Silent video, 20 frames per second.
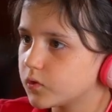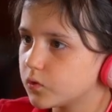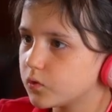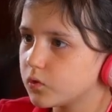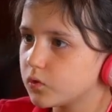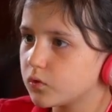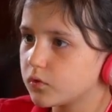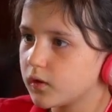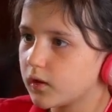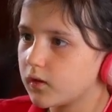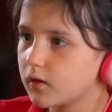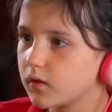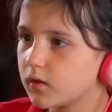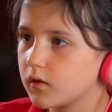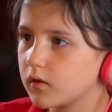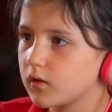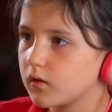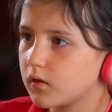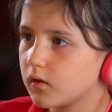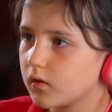Oh
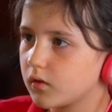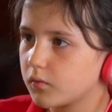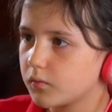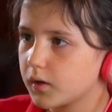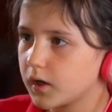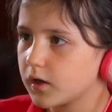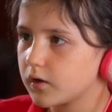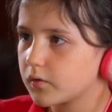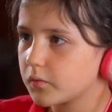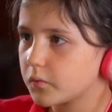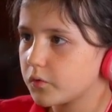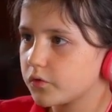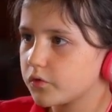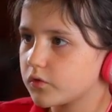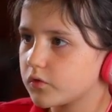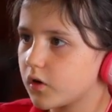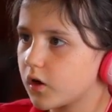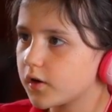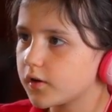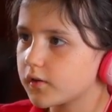yay! Round will
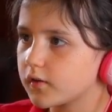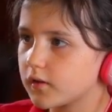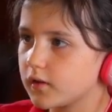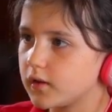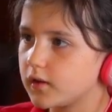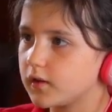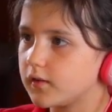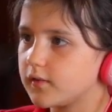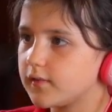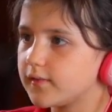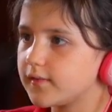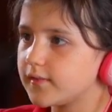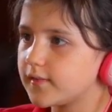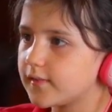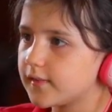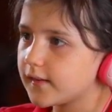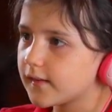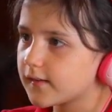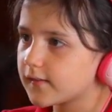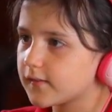start in
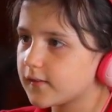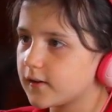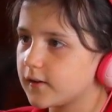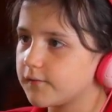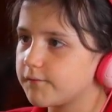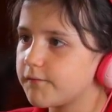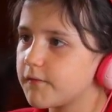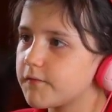16,